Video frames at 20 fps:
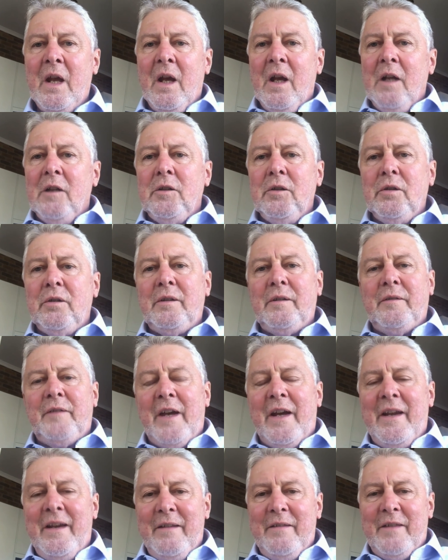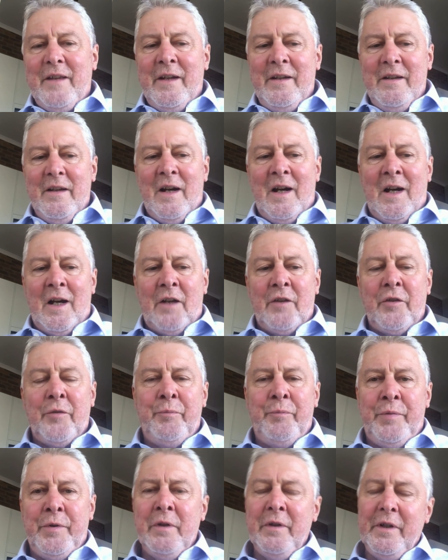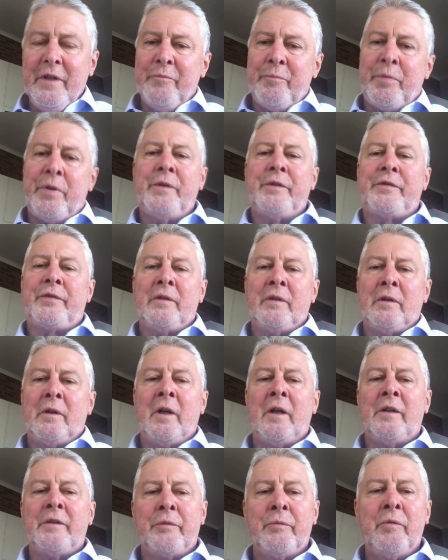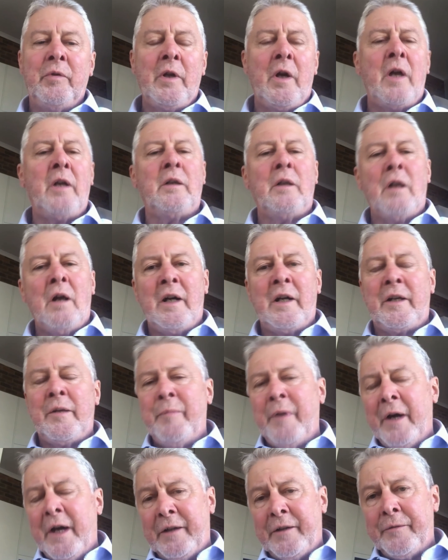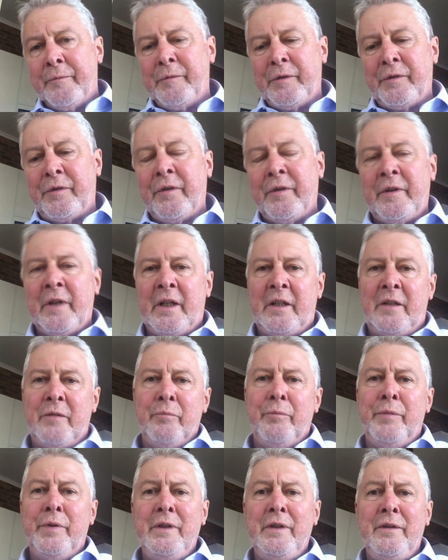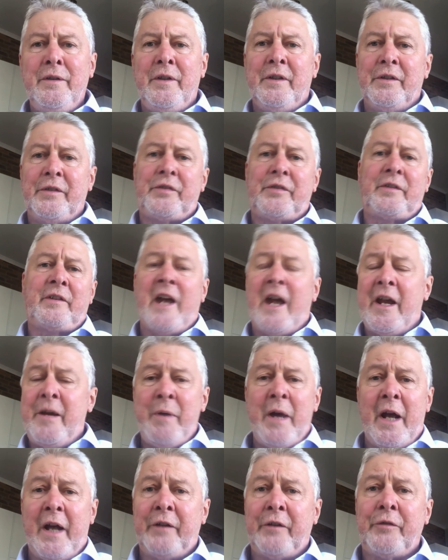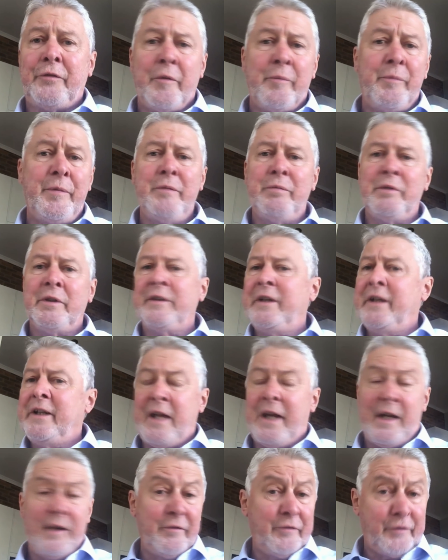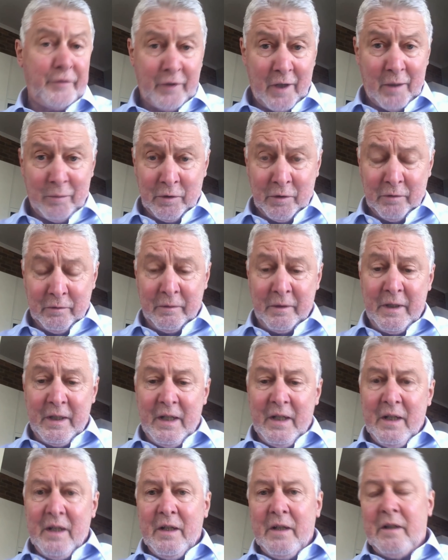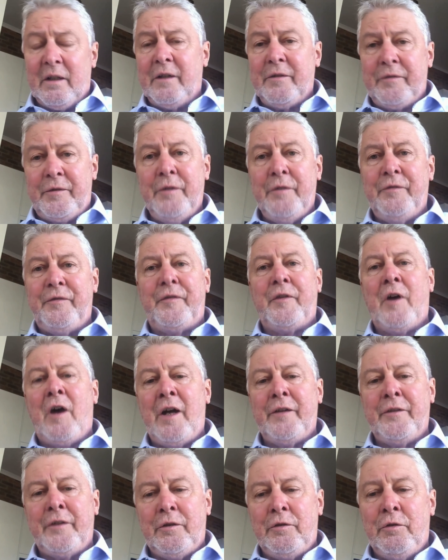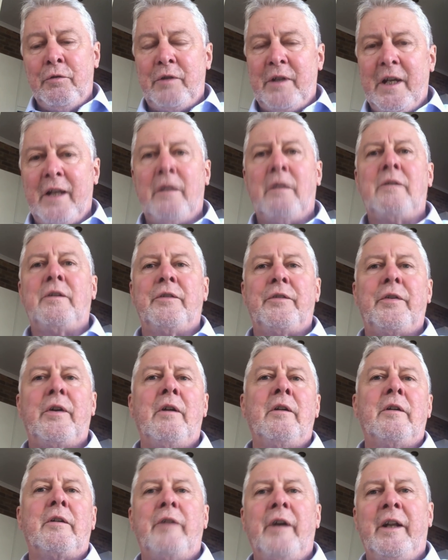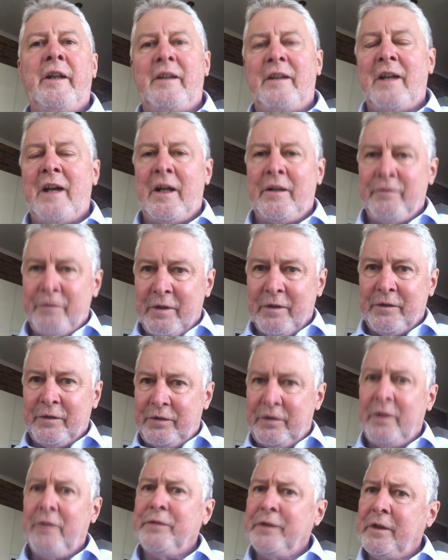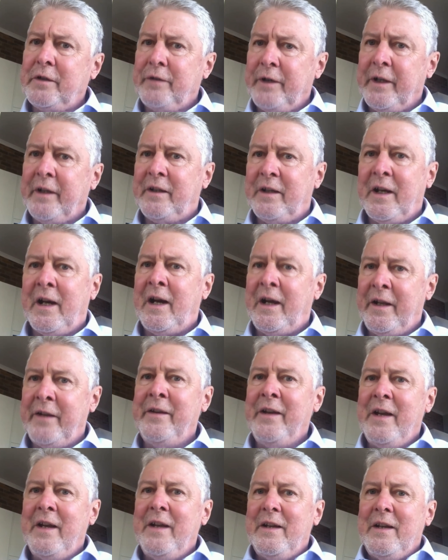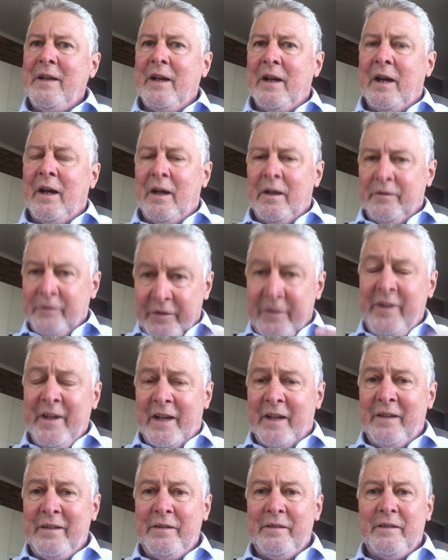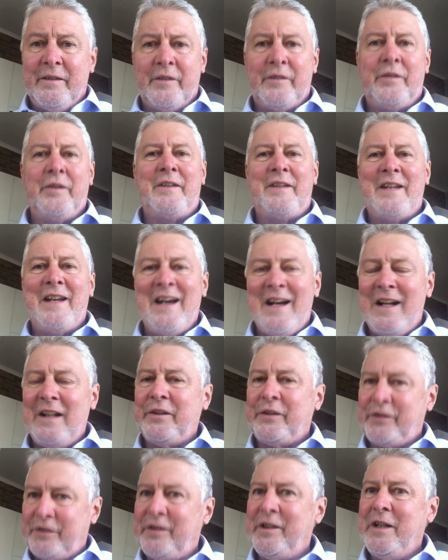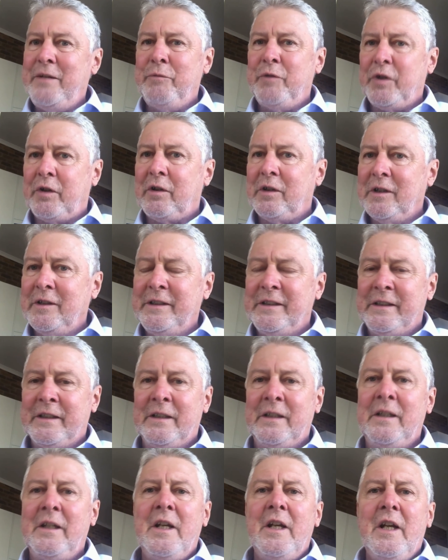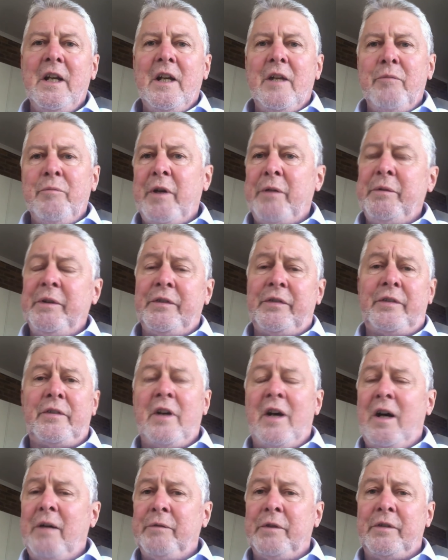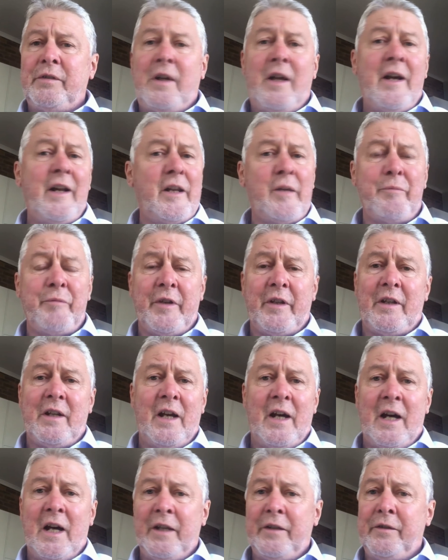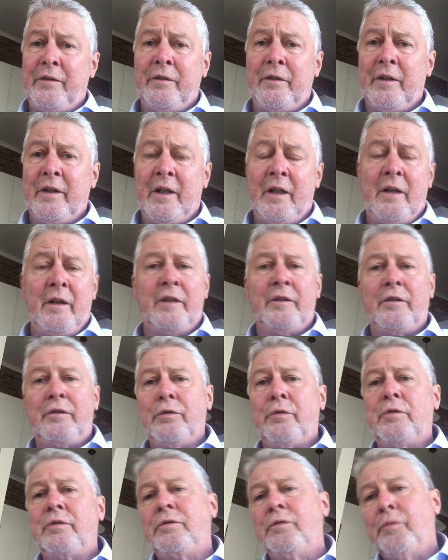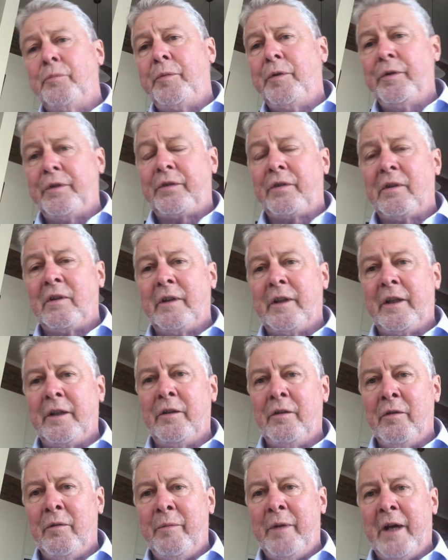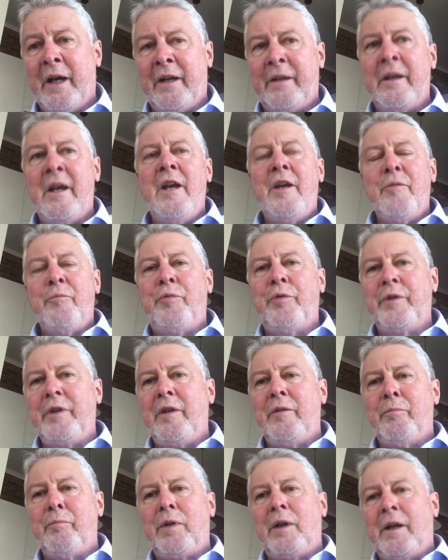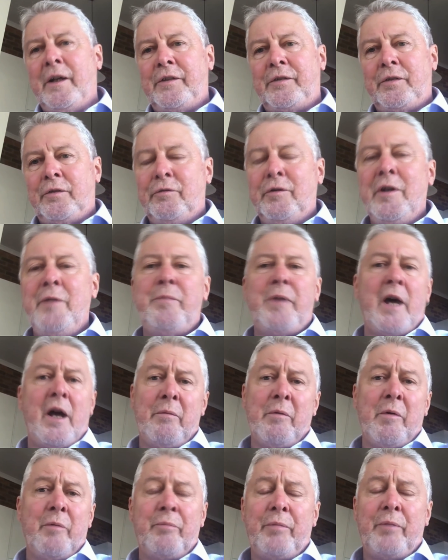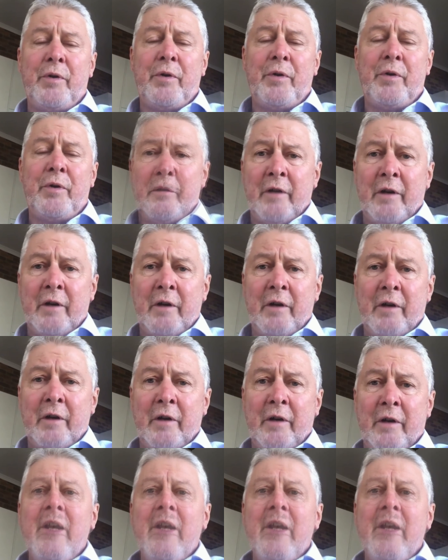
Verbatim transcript: Look, they, they are. The beauty of personal loans and what I like about them is they can be the escape hatch for people to get out of trouble. You know, if you find that you cannot control a credit card, if you have yourself in a credit card, uh, debt that you can't seem to clear, maybe it's time to just cut up the card and, uh, and talk to a personal lender about putting in place a repayment program